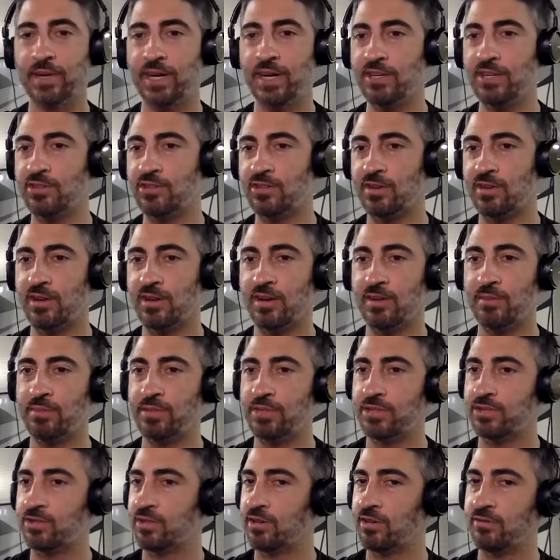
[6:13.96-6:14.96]
a
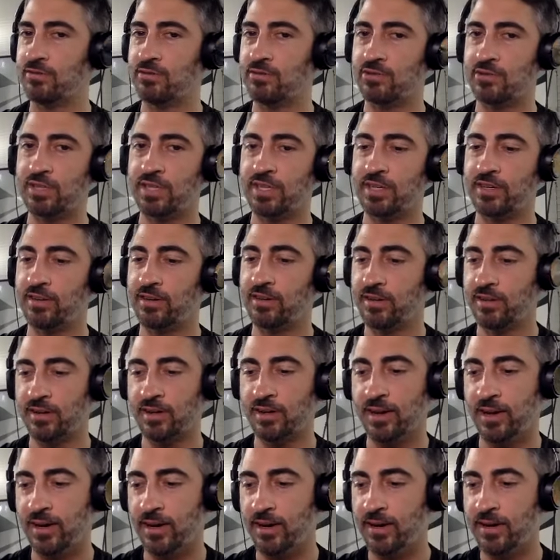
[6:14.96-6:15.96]
Patron
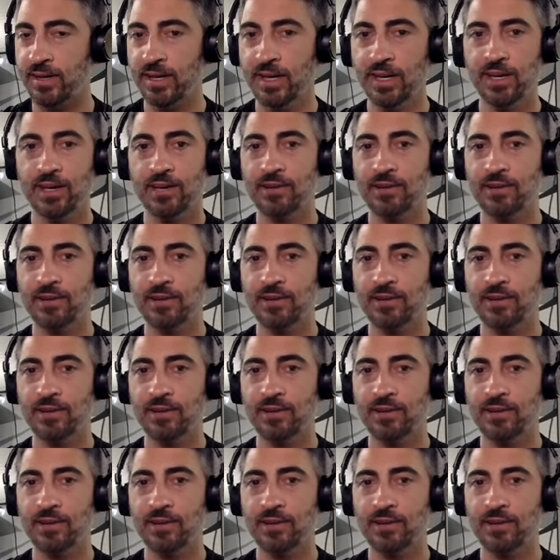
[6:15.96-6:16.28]
drinker,